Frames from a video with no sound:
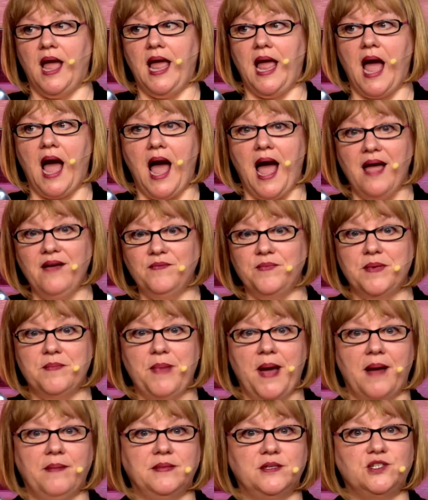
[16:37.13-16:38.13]
I've been
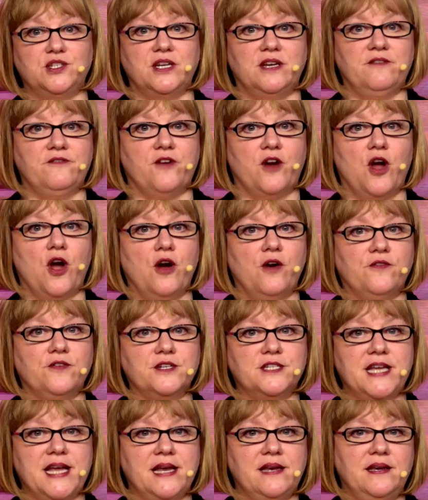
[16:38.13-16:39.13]
publishing for
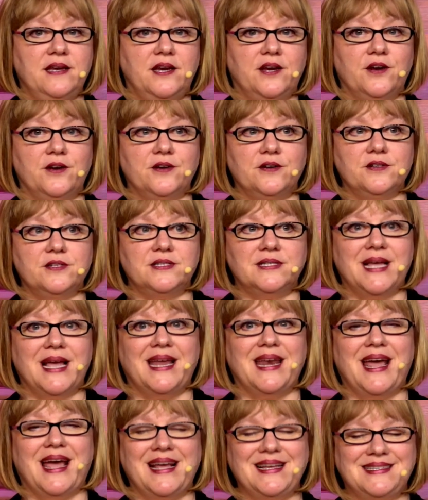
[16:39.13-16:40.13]
over 10 years,
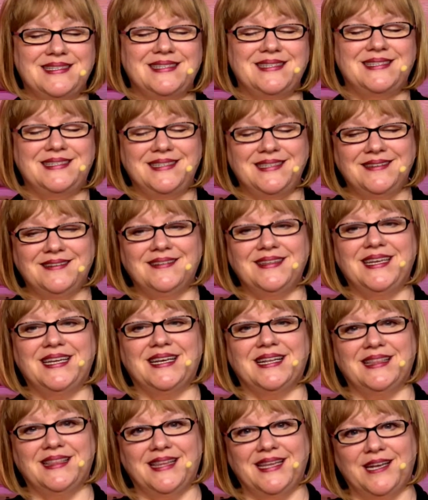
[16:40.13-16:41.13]
and I still
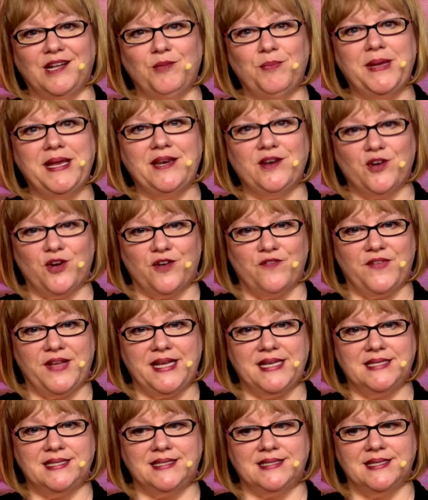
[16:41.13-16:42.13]
get a little bit
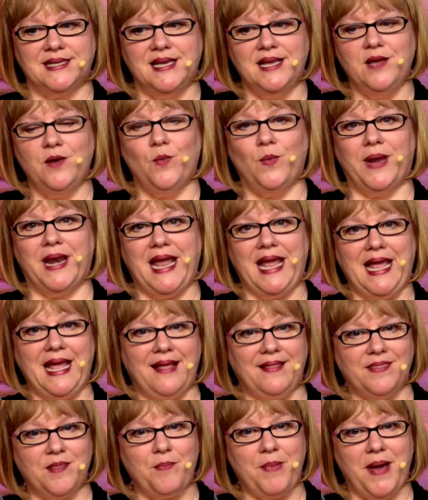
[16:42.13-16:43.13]
nervous when I
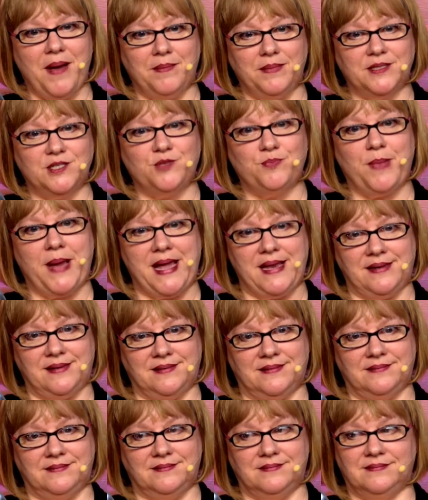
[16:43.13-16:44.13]
hit the publish
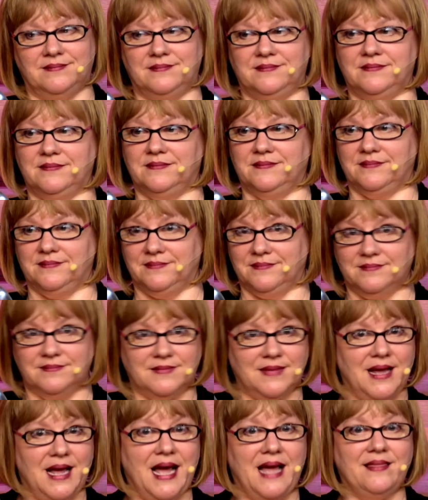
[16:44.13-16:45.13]
button.
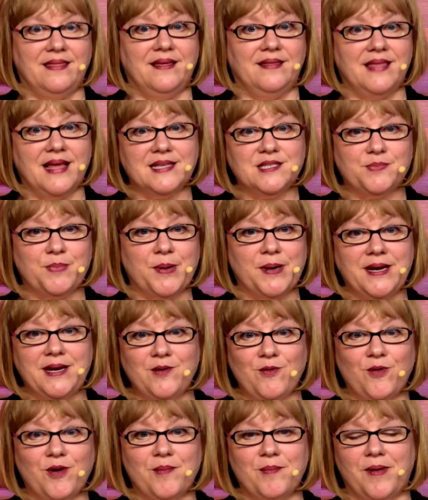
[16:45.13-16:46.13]
I think that's pretty
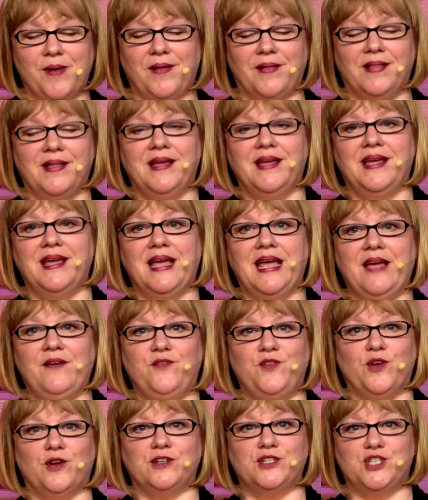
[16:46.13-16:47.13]
normal.
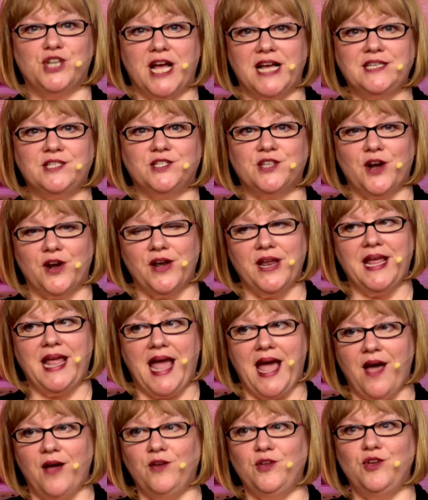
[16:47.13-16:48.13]
If you're just starting
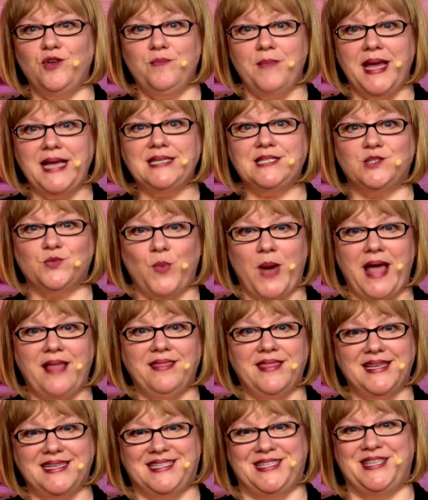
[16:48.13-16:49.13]
out, you may sweat
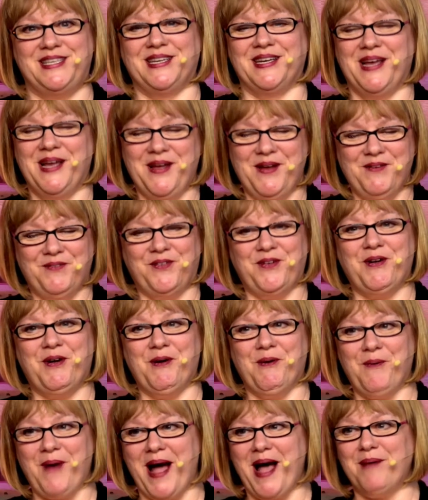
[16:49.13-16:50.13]
this for
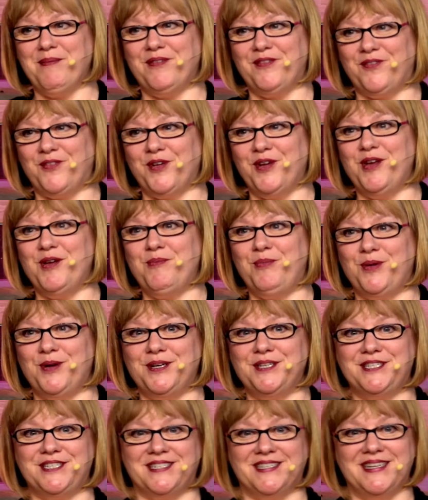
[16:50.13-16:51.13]
a while before you
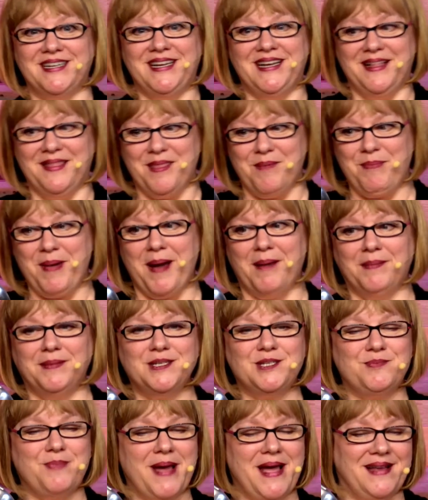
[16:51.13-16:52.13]
push the
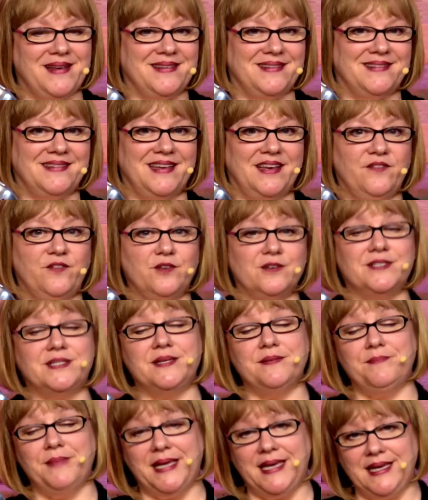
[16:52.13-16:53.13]
publish button. If you're
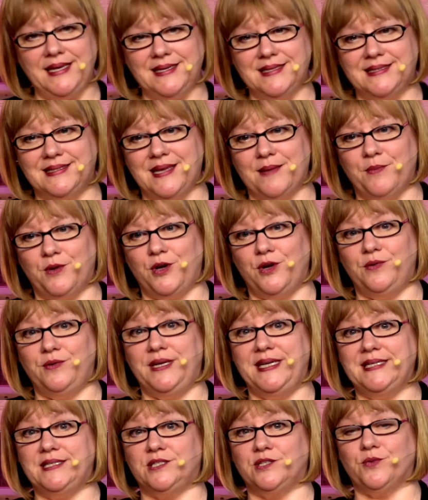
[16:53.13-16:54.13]
submitting to someone who
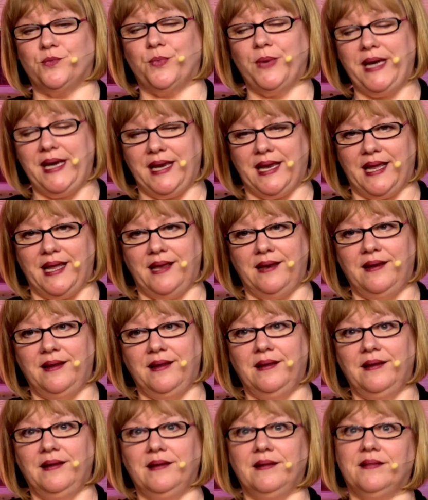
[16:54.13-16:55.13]
needs to read it,
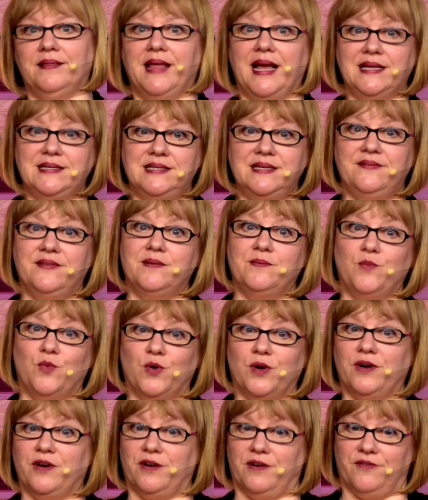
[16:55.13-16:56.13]
that's even
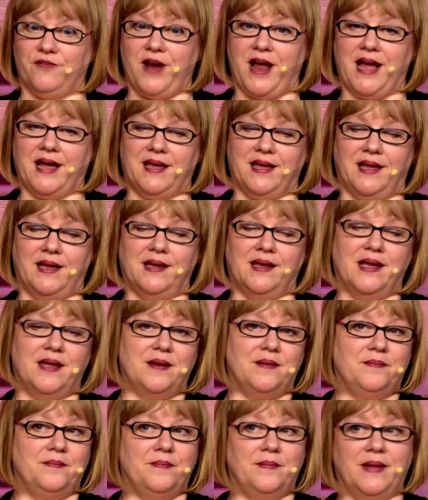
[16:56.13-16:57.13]
more nerve-wracking.
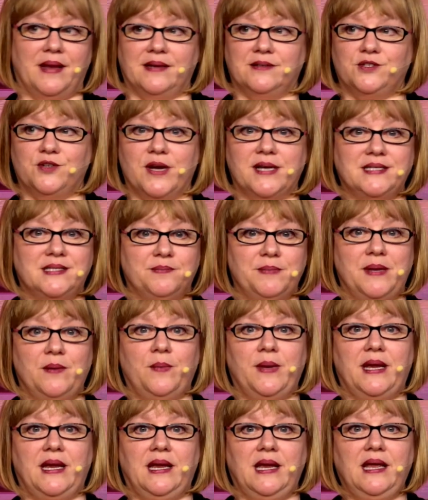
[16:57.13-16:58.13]
And trust me,
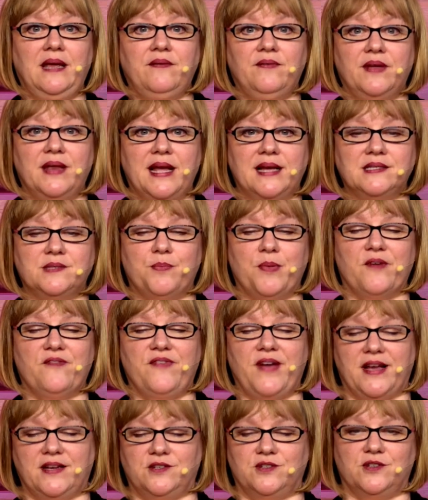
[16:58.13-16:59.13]
we, even as
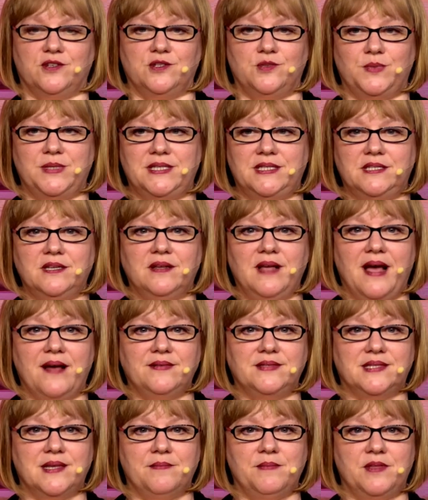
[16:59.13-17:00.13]
professionals, we still
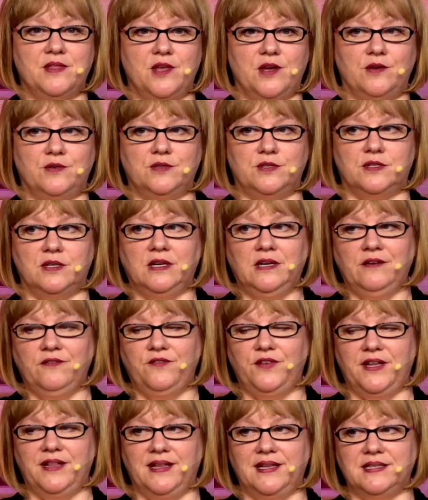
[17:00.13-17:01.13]
have some of those
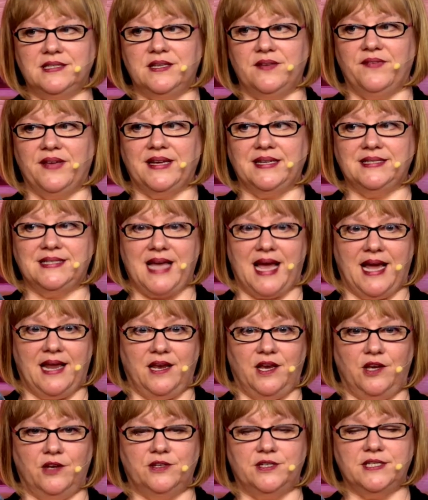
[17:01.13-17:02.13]
feelings of
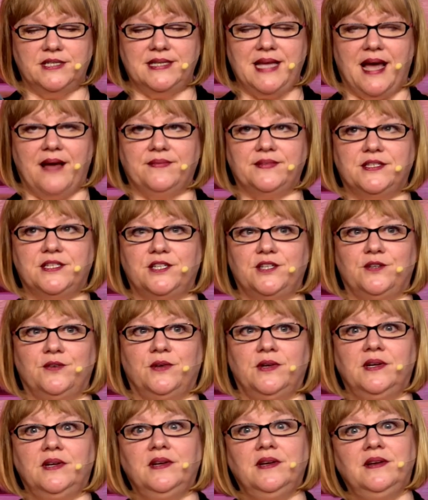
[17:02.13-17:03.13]
anxiety. You just have to
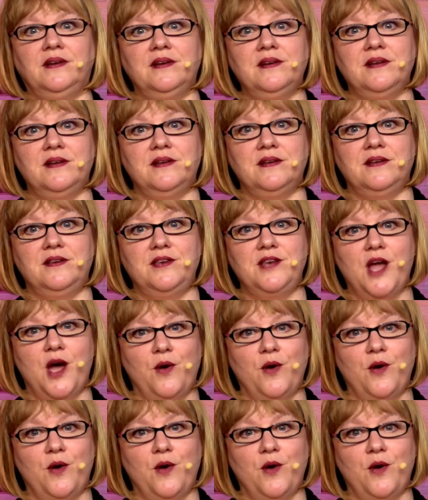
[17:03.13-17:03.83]
know